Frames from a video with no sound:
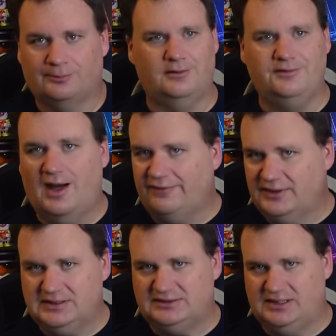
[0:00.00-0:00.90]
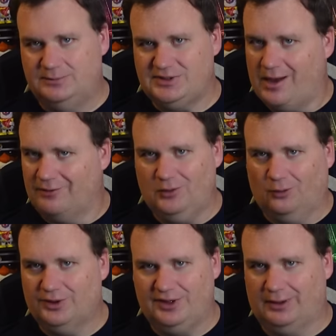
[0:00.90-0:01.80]
Nothing seemed out of the
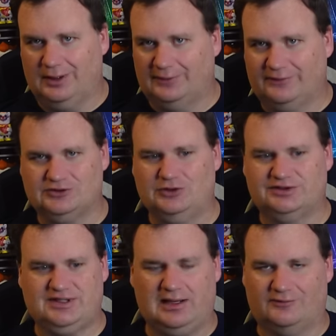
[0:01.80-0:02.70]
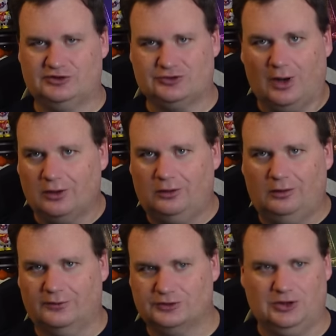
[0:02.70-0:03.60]
ordinary. Like, there's no sign of a
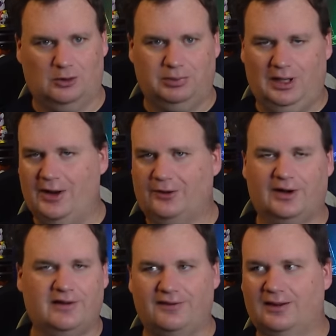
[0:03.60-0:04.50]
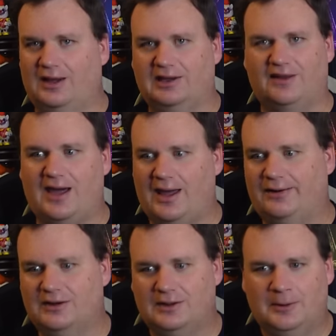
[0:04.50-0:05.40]
struggle. There's no blood or anything like
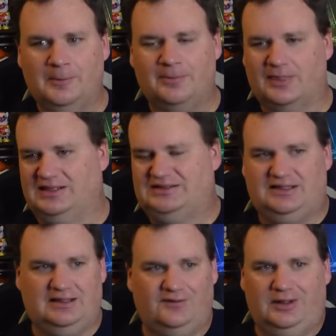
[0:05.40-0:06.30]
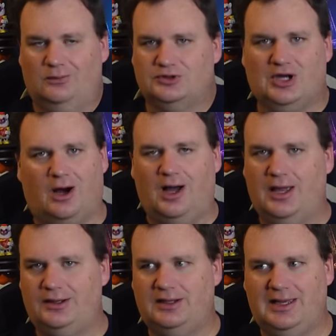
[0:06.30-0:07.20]
that. His T V was
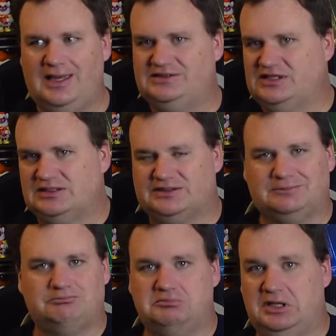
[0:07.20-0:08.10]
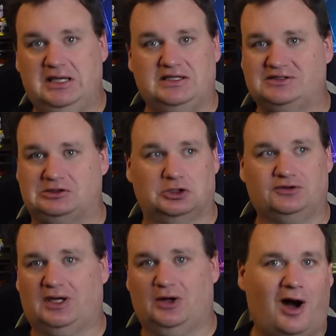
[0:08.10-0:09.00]
on. It just, it just
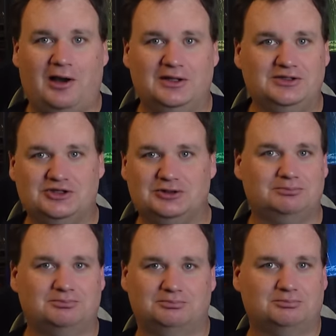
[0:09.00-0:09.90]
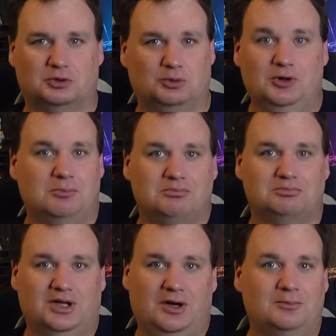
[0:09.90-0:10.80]
looked like a college room,
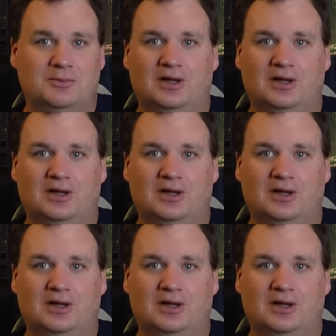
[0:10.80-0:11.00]
you know?